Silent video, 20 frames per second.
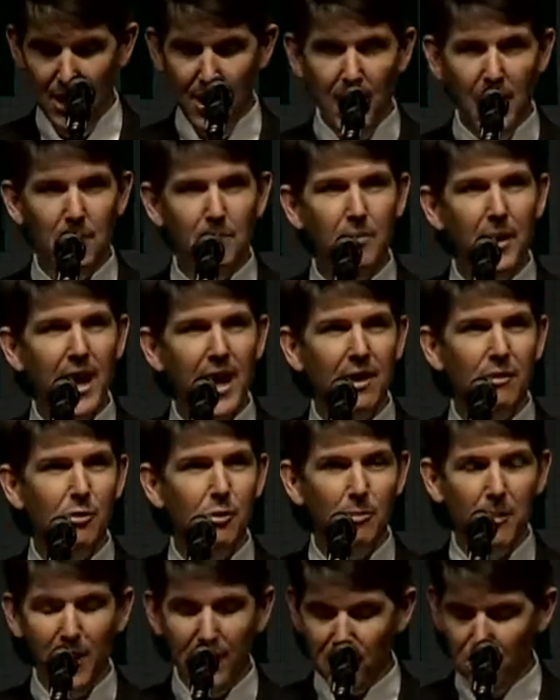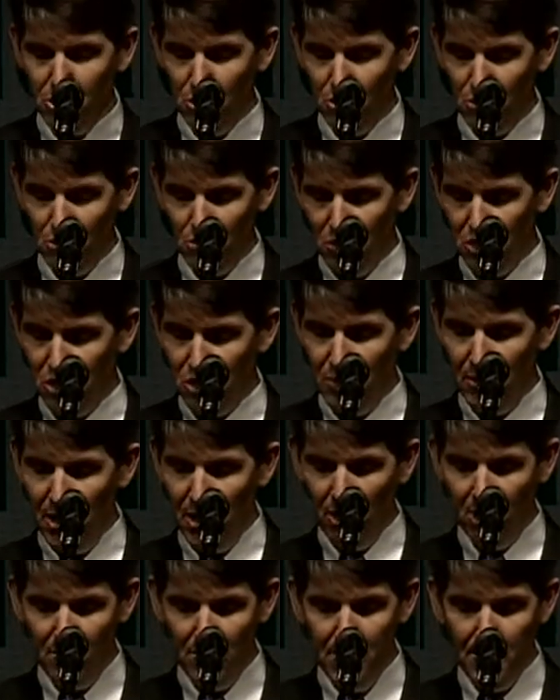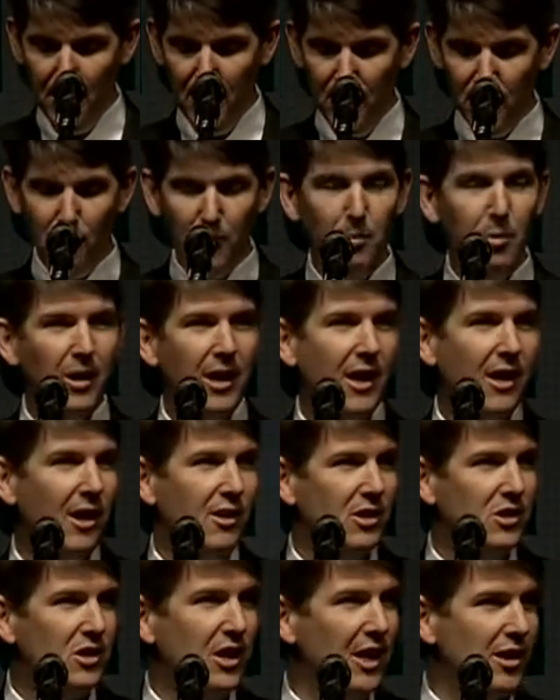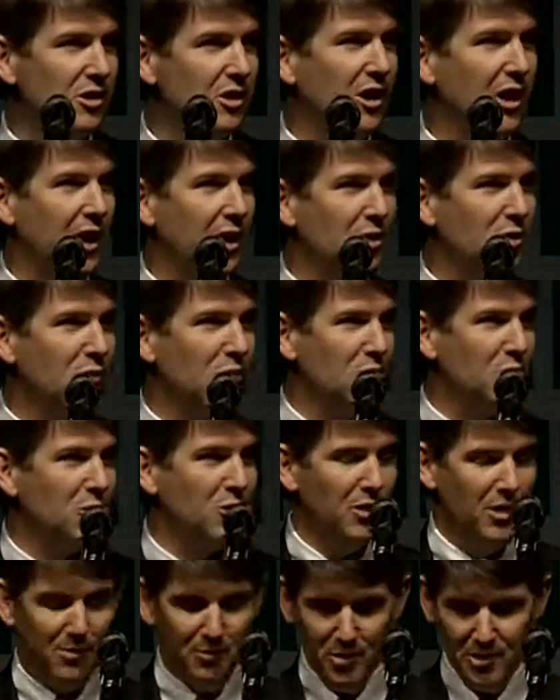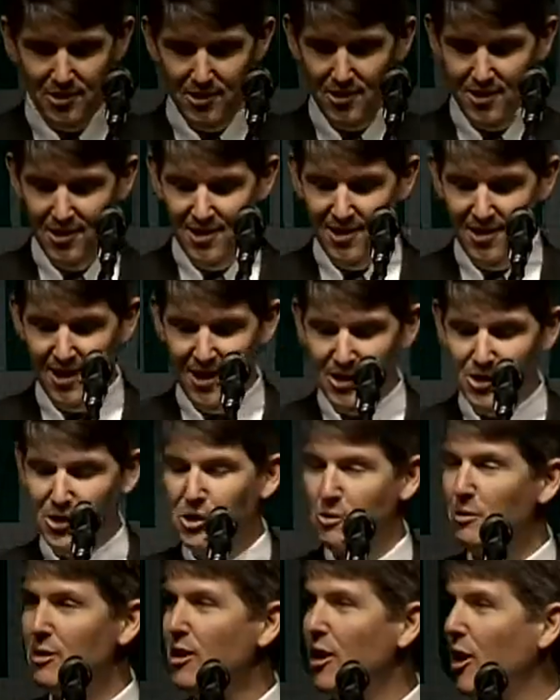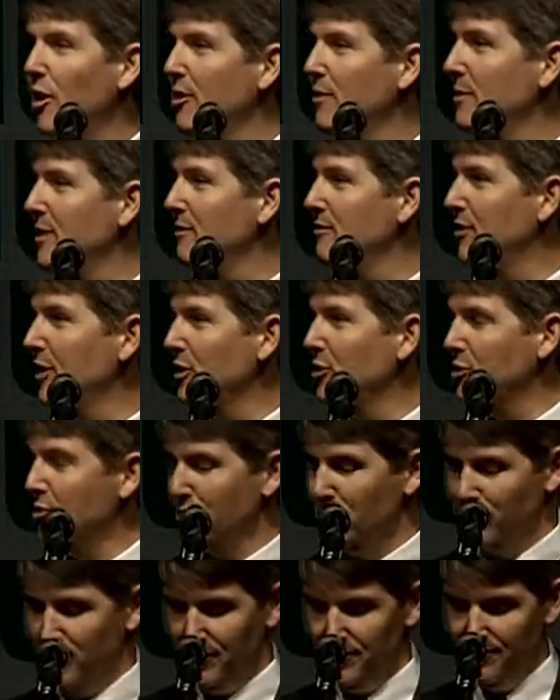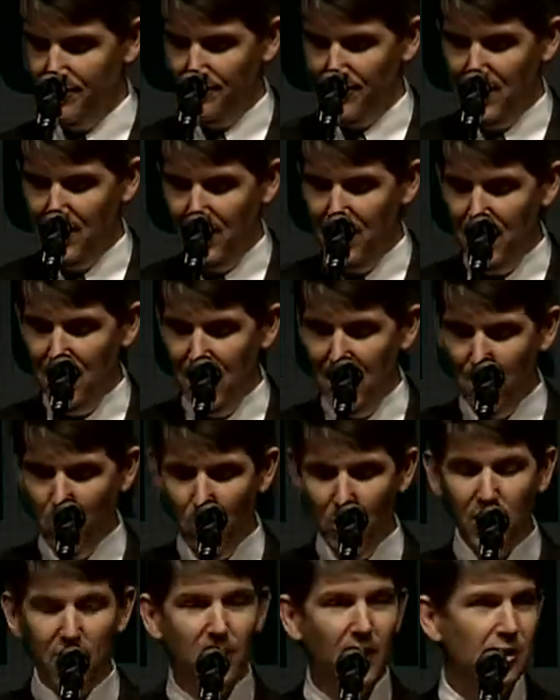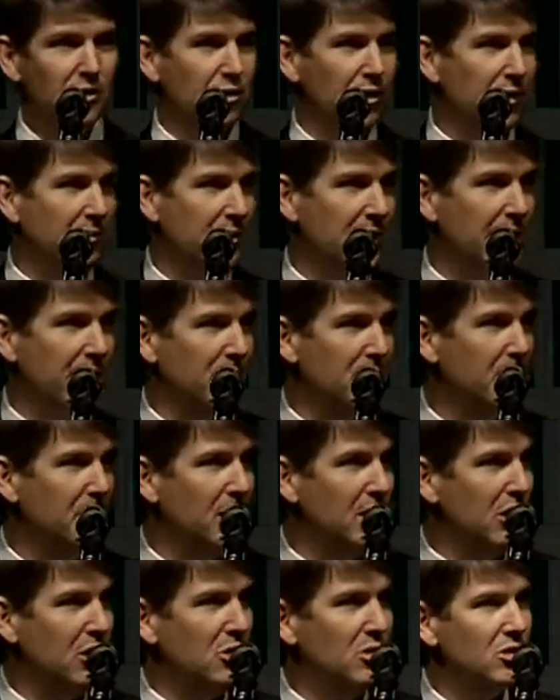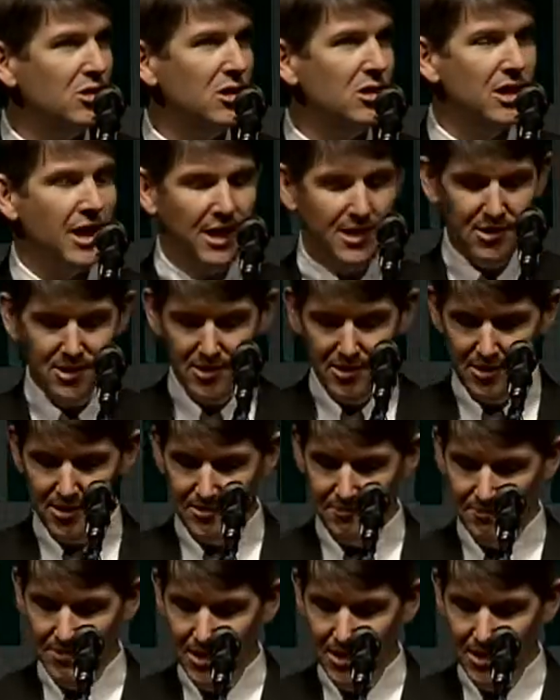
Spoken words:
And back when my children were smaller, my mother would plan all these educational trips, and she would call them adventures. And one of our trips happened to be to Houston, Texas.